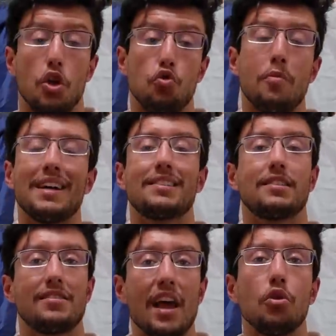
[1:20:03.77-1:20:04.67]
You might
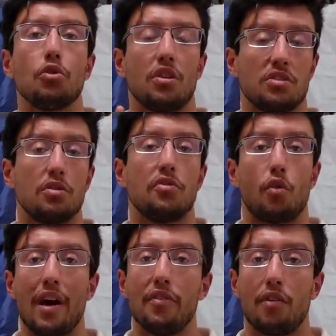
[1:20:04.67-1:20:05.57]
stay an adolescent
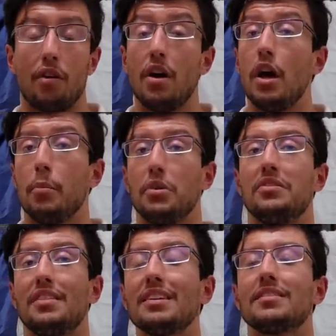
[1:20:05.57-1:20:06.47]
forever,
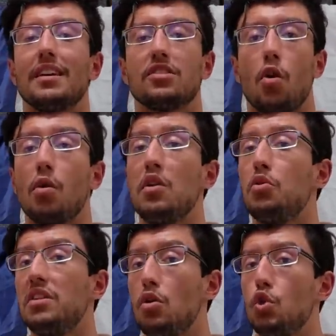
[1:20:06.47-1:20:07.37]
but this is only
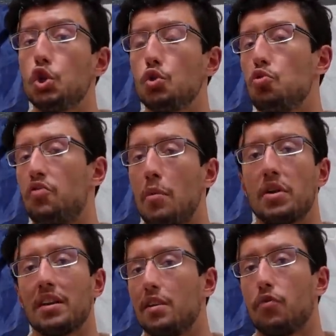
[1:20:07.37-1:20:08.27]
an illusion you
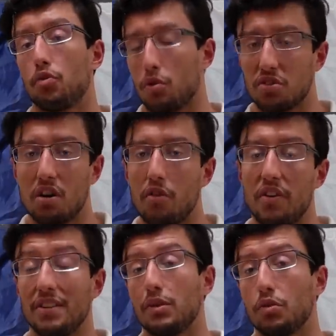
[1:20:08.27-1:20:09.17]
fabricated for
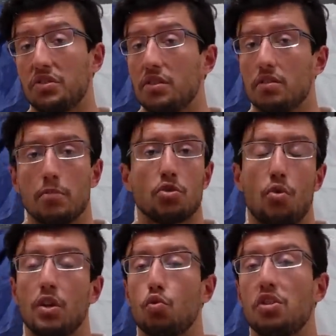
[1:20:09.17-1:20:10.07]
yourself and that the system is
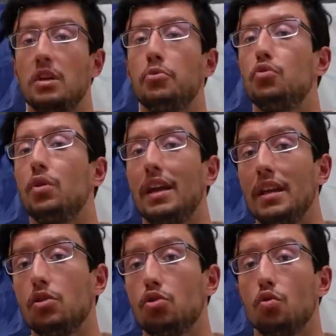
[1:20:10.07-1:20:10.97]
trying to keep you
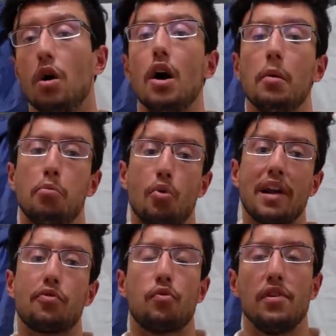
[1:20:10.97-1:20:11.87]
into.
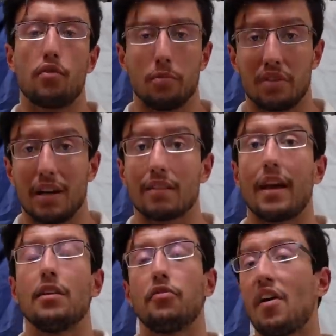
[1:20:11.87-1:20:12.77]
Break free from that
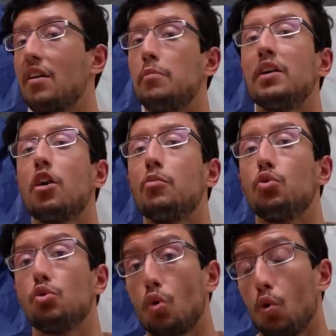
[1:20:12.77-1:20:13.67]
and finally become
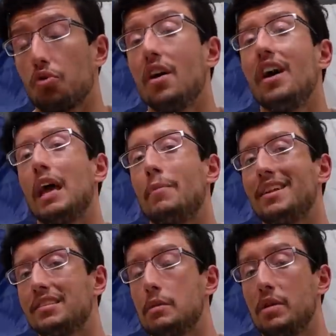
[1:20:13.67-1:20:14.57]
an adult.
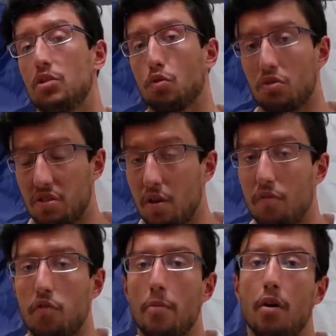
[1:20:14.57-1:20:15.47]
Emancipate
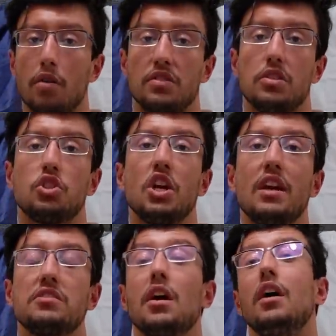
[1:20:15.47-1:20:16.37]
yourself from all of these
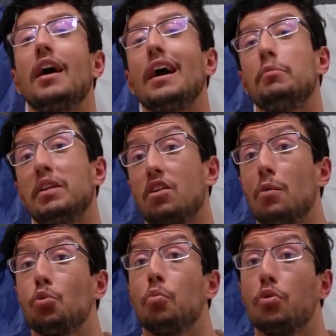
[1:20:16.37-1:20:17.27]
chains and
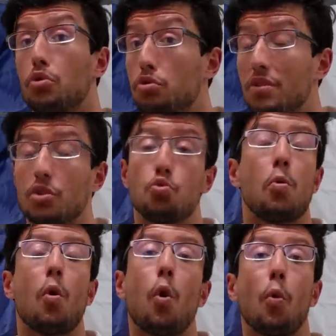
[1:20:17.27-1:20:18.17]
become the person that you
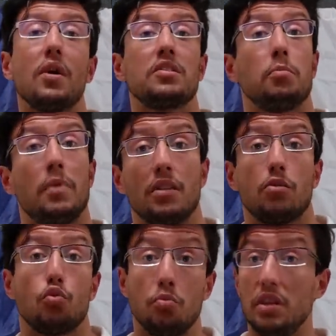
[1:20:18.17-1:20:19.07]
were always
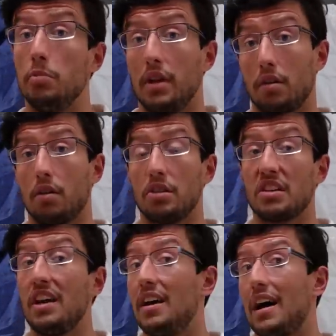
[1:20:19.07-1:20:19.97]
meant to be
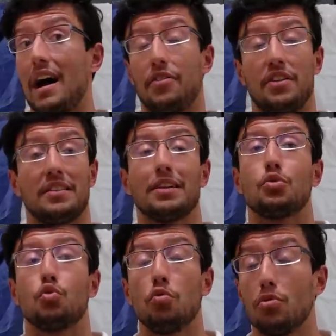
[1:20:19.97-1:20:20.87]
because I think that
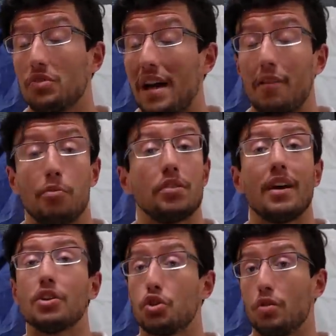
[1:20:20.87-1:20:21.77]
Zoomers have
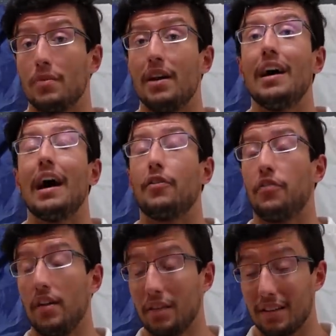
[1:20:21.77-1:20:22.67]
potential. I
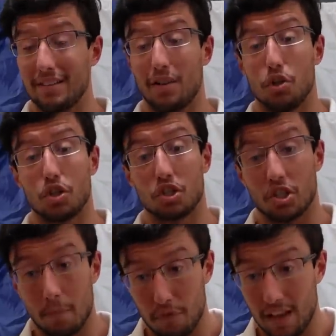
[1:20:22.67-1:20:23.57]
think that there is
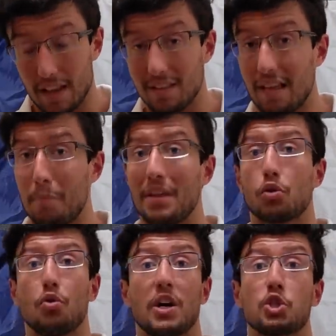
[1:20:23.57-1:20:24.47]
something in them
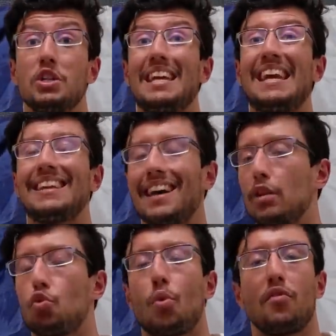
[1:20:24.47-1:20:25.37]
that could actually
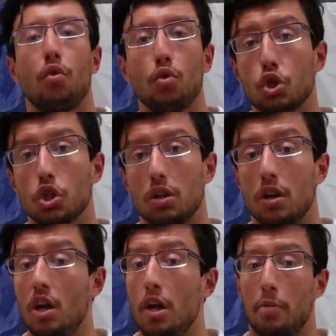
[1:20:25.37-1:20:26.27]
ignite a revolution.
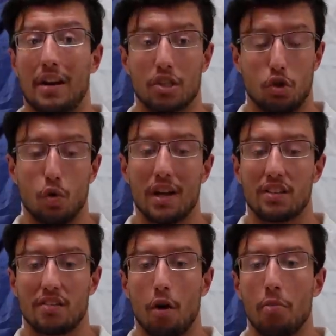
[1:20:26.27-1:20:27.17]
But as long
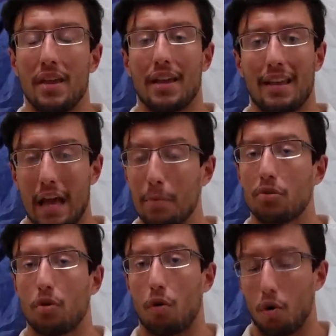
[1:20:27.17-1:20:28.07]
as they are being
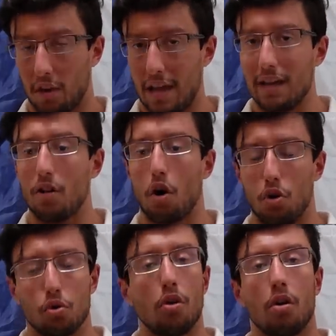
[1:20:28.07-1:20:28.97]
kept, again,
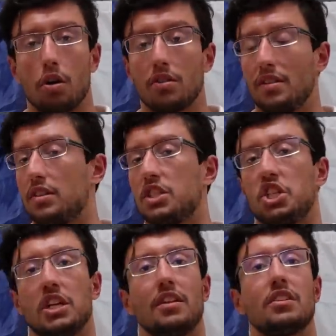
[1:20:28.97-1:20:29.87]
under lock, this
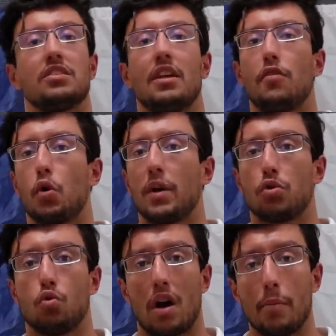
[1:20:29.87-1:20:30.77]
shit is never going
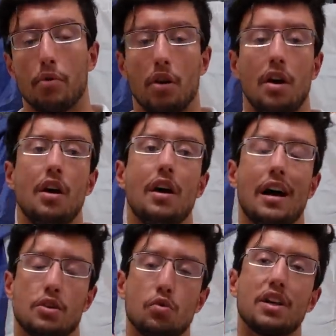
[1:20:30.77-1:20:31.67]
to happen.
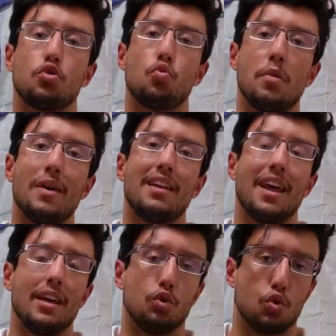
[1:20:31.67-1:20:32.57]
As long as you remain
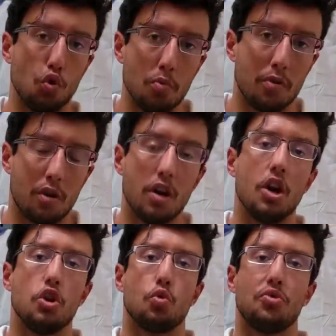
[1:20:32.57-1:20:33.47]
a zoomer,
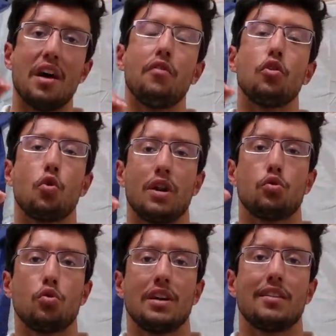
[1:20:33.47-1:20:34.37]
you're never going
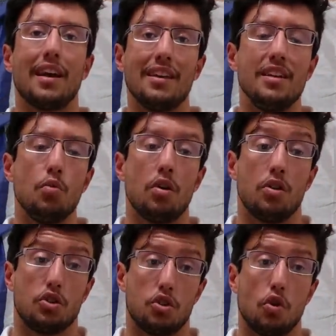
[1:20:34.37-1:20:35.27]
to get anywhere.
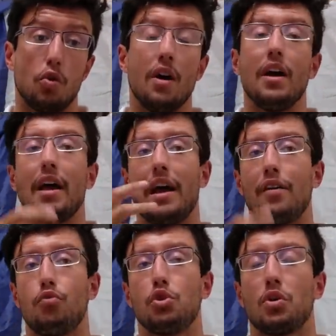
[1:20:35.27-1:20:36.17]
So
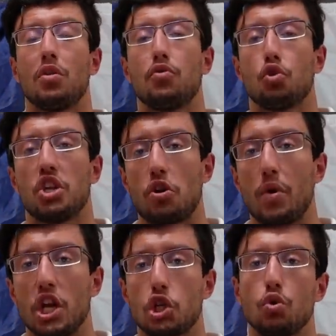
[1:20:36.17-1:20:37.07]
every trait of your
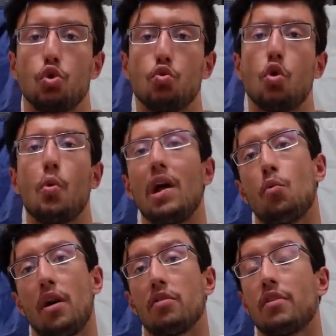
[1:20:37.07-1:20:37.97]
generation do away
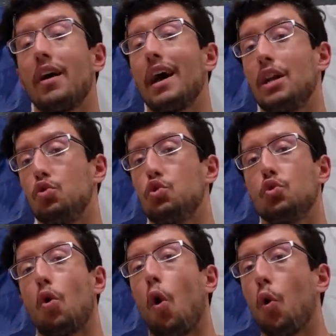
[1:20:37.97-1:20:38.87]
with, and you
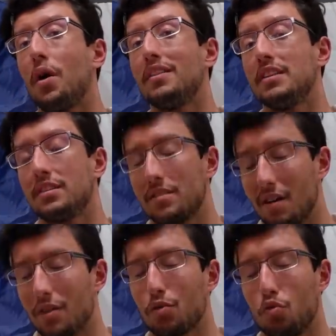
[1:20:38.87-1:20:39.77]
should already
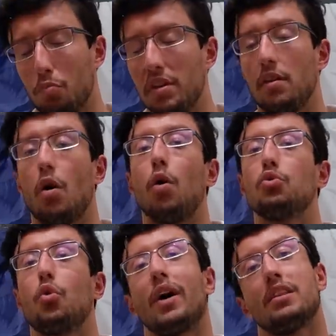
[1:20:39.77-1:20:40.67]
start to be
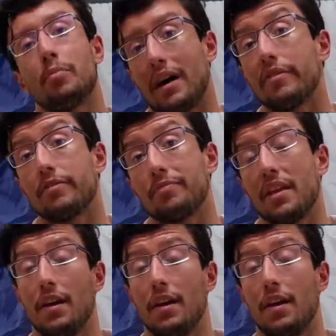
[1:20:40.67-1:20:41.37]
on the right path.